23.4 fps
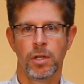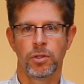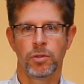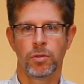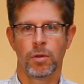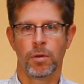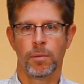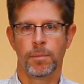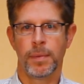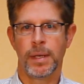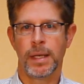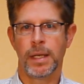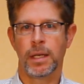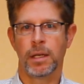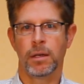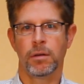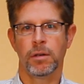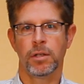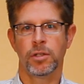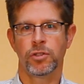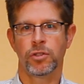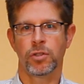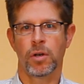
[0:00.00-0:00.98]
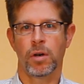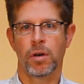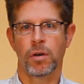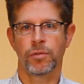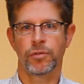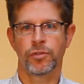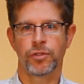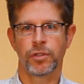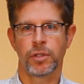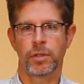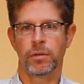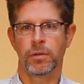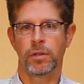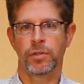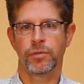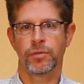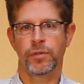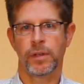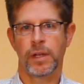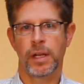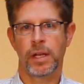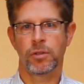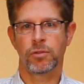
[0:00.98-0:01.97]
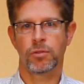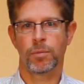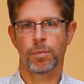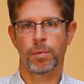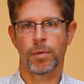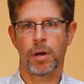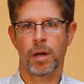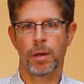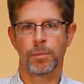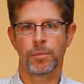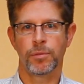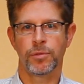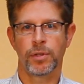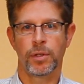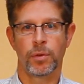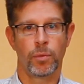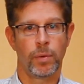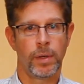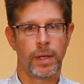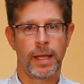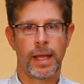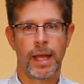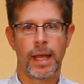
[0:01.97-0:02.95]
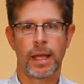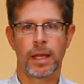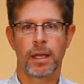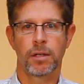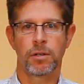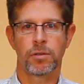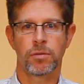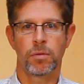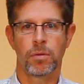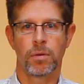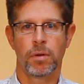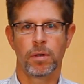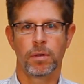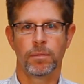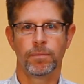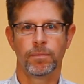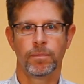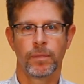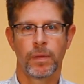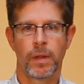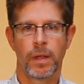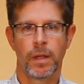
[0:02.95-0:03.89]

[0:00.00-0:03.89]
to immediately solve serious financial problems and regain control.